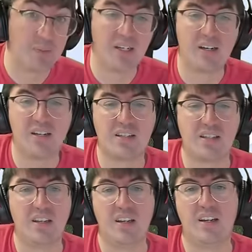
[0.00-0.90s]
be
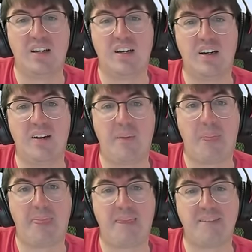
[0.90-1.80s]
honest, right?
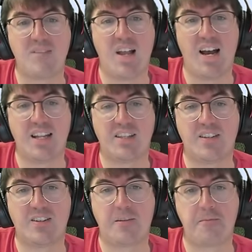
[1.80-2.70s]

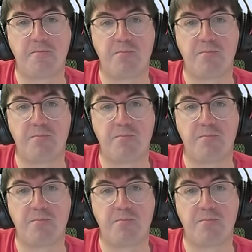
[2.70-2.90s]
Lots.